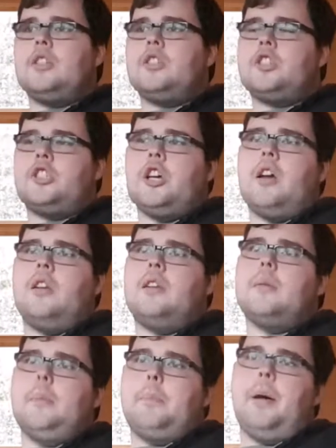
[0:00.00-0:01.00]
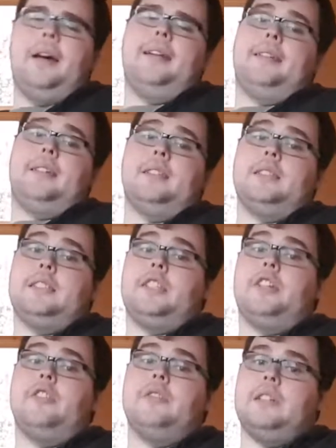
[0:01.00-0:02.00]
Charlotte Pard is
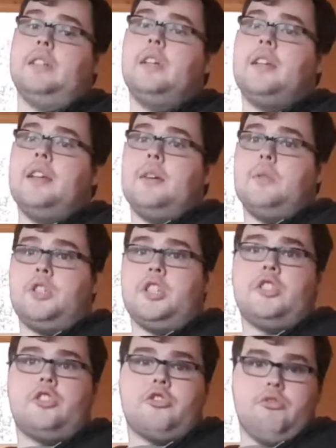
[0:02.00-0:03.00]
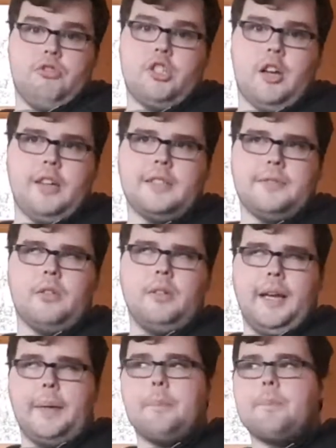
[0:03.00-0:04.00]
her, which is Charlie's full
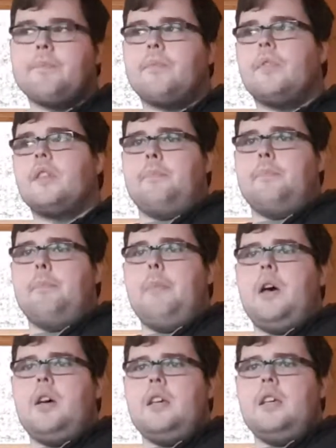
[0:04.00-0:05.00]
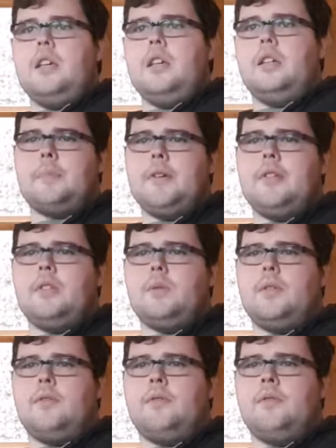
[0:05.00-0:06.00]
name. My experience
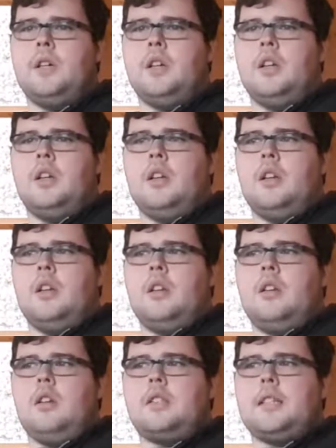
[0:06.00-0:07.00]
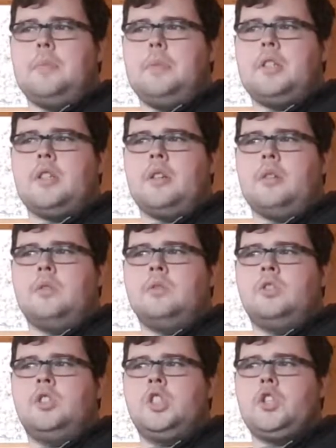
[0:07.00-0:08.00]
with lost
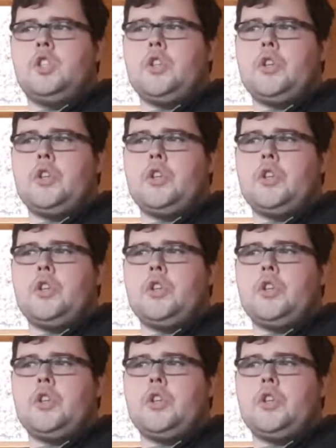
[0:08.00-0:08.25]
episodes.